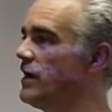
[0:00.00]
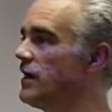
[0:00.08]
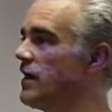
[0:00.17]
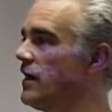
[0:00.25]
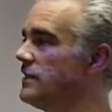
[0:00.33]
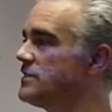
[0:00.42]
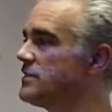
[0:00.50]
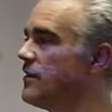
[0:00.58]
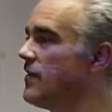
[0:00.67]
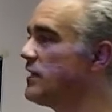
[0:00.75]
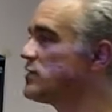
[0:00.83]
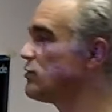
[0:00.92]
realise
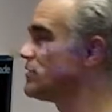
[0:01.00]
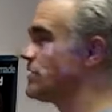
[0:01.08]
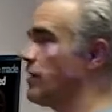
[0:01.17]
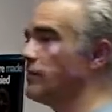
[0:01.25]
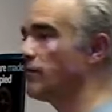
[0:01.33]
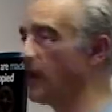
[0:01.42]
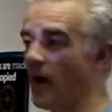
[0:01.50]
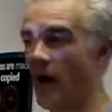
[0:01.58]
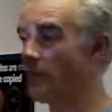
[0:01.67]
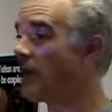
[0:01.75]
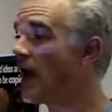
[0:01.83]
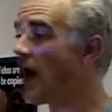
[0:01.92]
that there's also.
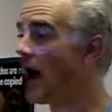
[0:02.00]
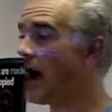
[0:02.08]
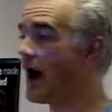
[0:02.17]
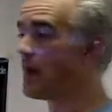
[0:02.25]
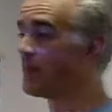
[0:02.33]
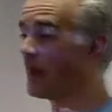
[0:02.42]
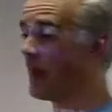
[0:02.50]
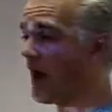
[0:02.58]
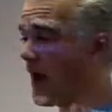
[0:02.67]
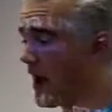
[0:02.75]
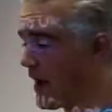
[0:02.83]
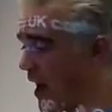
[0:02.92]
Um, um,
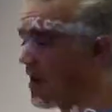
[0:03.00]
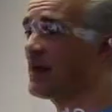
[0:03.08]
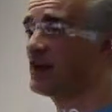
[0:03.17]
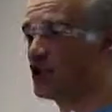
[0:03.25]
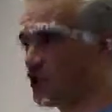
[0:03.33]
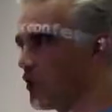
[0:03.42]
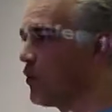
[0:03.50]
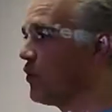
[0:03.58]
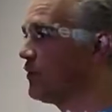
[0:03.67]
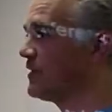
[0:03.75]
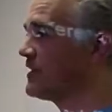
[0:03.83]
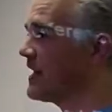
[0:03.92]
uh, I think
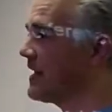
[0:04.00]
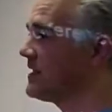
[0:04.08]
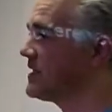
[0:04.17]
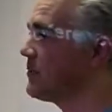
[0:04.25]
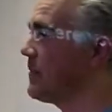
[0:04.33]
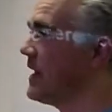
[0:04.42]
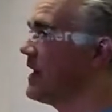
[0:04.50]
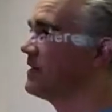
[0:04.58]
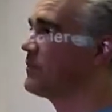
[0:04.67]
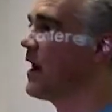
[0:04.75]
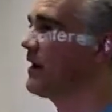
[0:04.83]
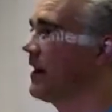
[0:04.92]
Sean said to me,
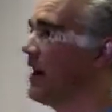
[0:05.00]
is that